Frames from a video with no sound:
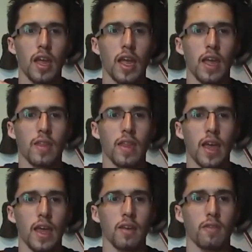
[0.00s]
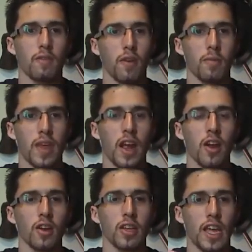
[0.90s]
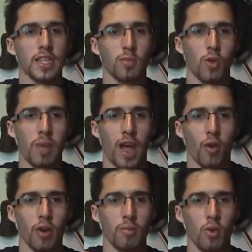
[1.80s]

And then from there gains more power and